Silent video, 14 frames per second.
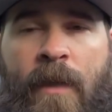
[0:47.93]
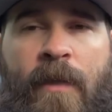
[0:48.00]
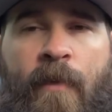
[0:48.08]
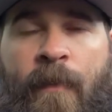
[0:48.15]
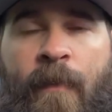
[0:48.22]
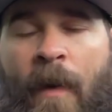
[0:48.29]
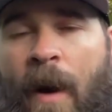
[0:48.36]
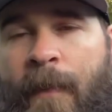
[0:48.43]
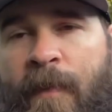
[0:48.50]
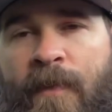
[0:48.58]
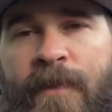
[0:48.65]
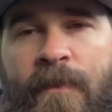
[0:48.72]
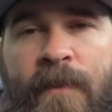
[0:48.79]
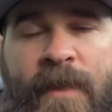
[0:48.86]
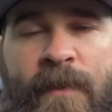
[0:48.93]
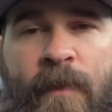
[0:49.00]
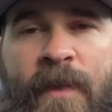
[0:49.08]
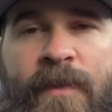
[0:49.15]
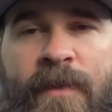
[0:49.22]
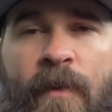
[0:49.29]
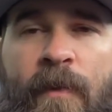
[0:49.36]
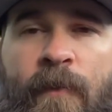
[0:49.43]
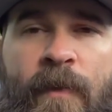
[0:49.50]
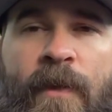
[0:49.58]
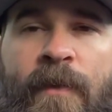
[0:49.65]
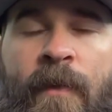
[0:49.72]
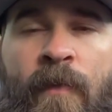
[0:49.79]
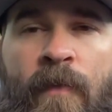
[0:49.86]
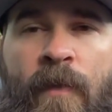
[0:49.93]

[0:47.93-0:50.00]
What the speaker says: a clear popper, so that's what I started with,